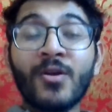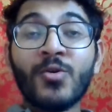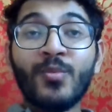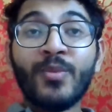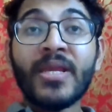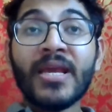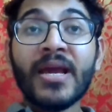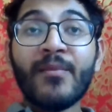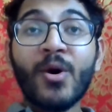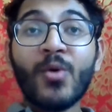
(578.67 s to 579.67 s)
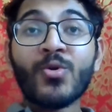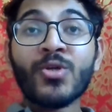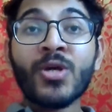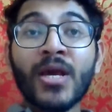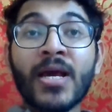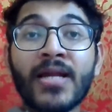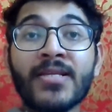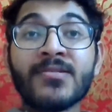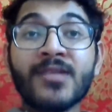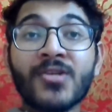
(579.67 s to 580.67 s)
to bring about the
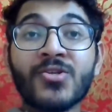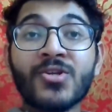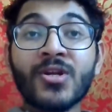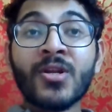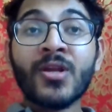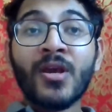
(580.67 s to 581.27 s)
destruction